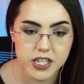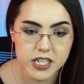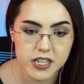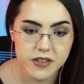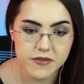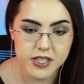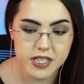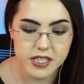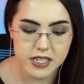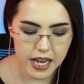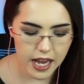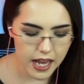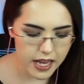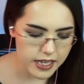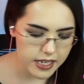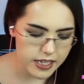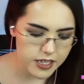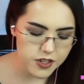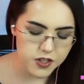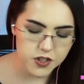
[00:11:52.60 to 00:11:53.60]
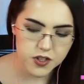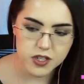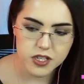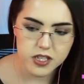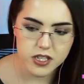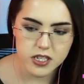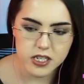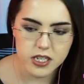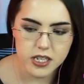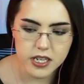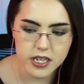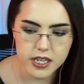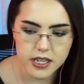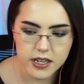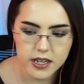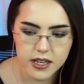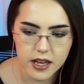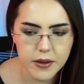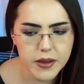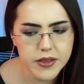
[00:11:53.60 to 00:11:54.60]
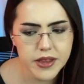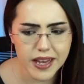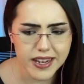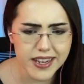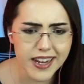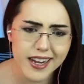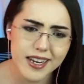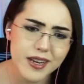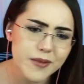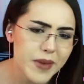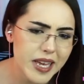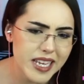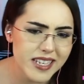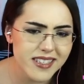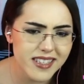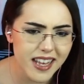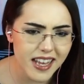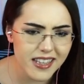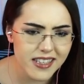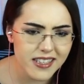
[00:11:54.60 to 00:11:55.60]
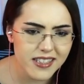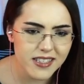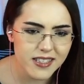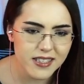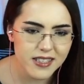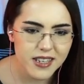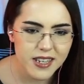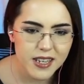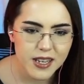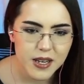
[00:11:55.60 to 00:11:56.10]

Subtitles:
of his dad. Interesting. That kind of makes sense.